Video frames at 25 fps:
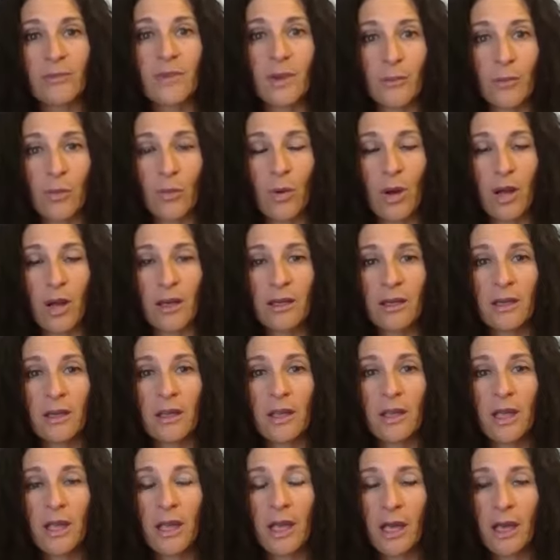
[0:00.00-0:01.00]
number one.
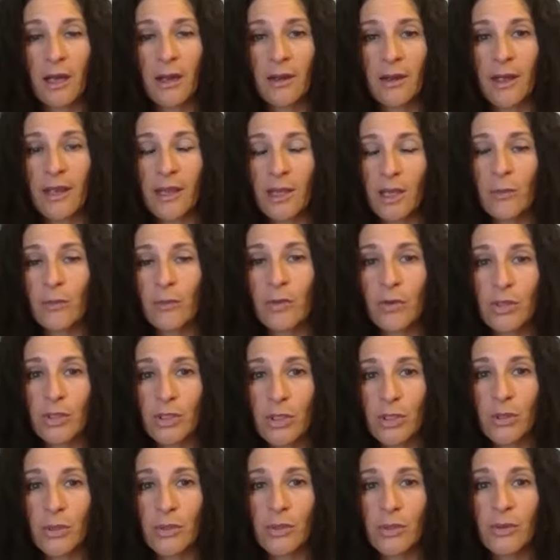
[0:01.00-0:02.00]
And number
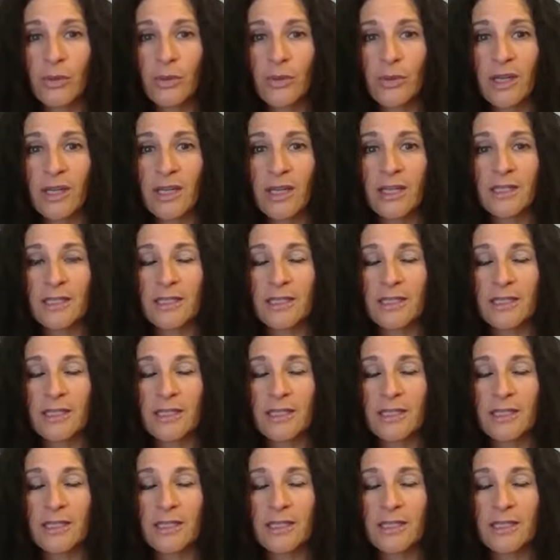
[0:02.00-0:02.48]
two,